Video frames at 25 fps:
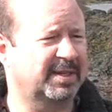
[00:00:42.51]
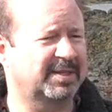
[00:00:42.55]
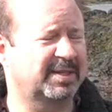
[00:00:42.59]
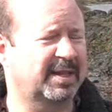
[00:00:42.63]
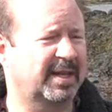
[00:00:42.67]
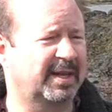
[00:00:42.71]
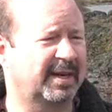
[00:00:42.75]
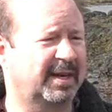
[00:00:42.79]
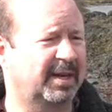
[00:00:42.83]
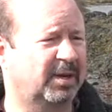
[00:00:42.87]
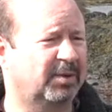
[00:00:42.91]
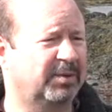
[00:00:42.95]
as
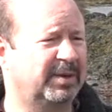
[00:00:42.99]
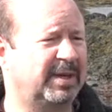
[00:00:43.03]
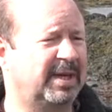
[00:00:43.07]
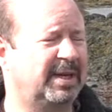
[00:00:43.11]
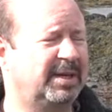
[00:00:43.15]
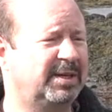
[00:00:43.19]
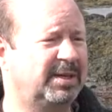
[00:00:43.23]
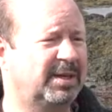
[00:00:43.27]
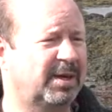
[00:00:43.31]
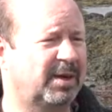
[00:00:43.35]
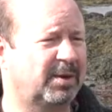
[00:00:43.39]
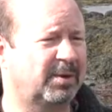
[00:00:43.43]
that El
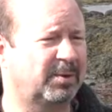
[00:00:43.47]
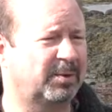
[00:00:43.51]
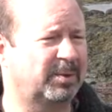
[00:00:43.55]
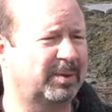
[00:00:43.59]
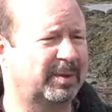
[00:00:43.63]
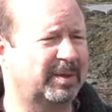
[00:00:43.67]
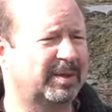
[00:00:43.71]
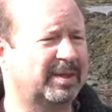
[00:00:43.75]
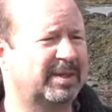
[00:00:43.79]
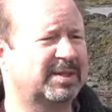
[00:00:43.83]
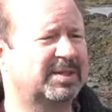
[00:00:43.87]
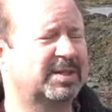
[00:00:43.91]

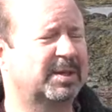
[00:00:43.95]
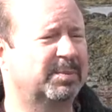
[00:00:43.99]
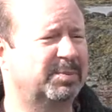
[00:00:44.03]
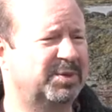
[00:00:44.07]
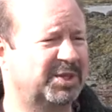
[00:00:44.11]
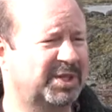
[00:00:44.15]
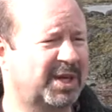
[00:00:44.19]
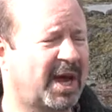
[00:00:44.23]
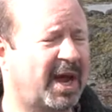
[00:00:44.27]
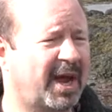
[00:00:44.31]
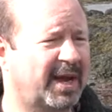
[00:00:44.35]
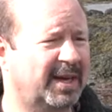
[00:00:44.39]
Nino
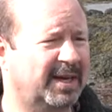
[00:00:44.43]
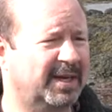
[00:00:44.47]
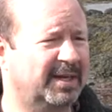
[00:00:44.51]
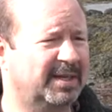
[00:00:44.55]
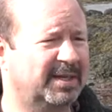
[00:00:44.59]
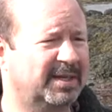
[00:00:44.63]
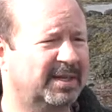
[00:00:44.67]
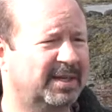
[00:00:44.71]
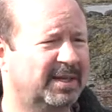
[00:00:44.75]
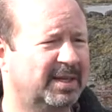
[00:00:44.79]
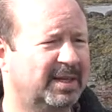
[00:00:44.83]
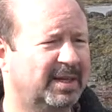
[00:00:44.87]

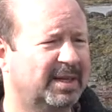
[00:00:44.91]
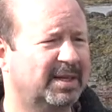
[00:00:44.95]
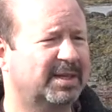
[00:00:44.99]
subsided,